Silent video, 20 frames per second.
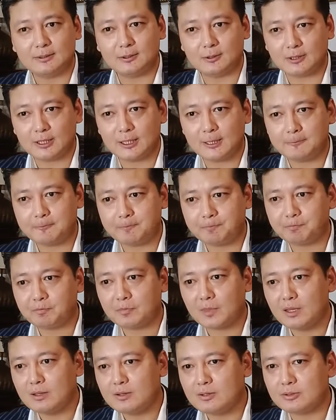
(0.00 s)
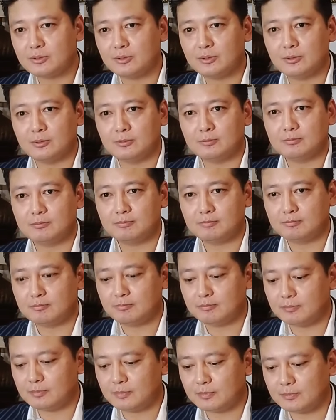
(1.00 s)
Okay, so
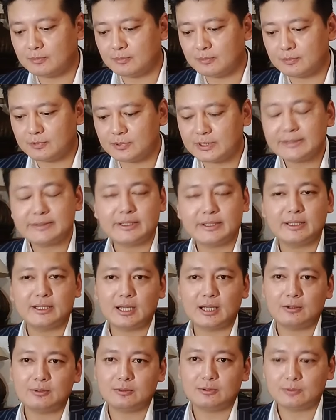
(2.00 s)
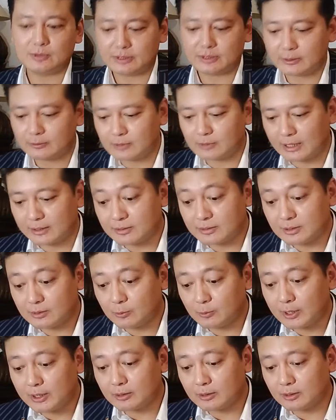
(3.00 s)
16,000 was actually
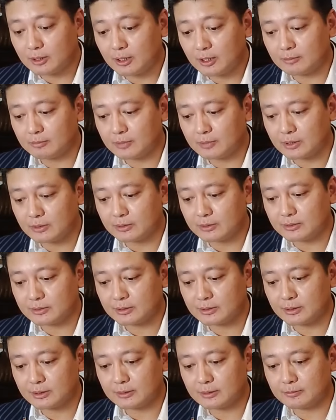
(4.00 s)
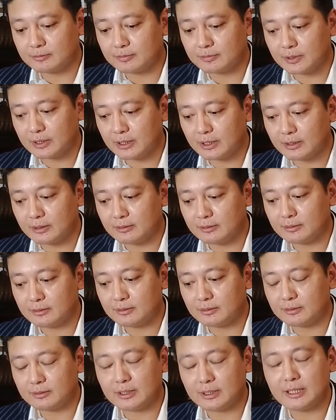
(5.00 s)
quite a lot because
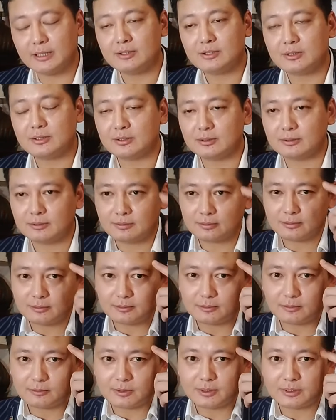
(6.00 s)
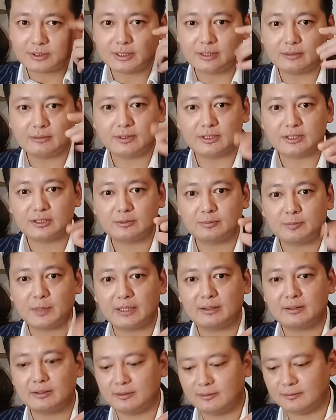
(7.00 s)
each was their
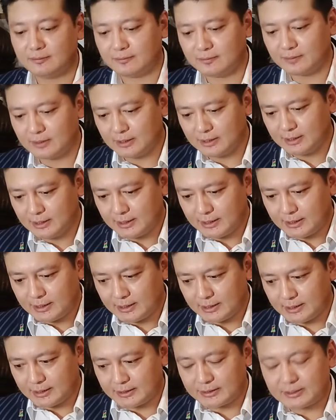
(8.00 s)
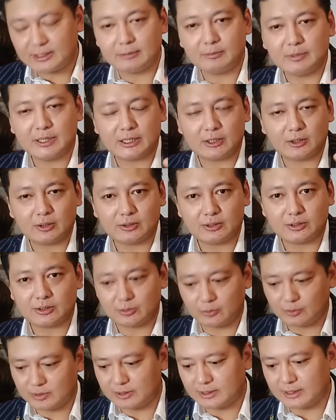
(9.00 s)
respective assembly
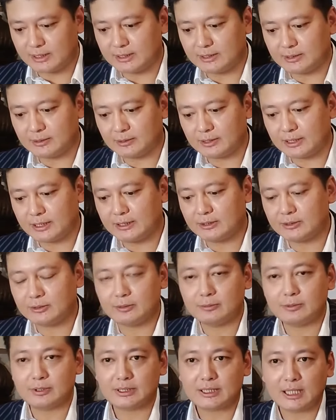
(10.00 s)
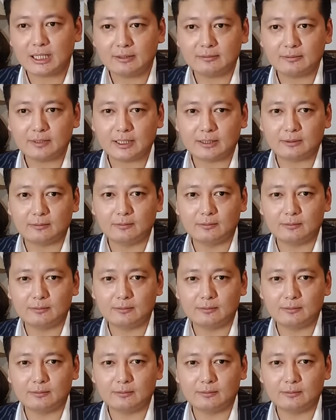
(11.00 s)
constituencies. Okay, so it was kind of like